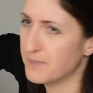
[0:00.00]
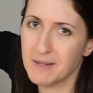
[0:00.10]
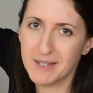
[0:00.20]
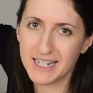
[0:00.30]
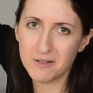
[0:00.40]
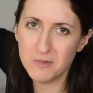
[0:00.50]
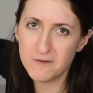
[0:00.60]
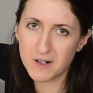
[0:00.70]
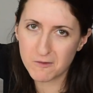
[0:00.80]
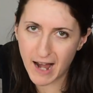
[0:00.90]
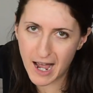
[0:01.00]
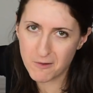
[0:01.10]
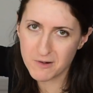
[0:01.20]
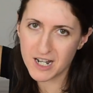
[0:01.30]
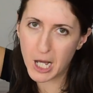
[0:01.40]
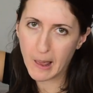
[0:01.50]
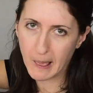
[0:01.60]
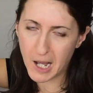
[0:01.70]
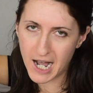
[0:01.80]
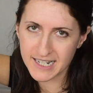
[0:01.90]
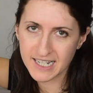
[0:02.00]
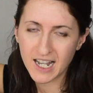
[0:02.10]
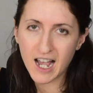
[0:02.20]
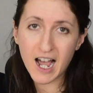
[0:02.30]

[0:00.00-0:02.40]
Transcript: baby can move around a lot.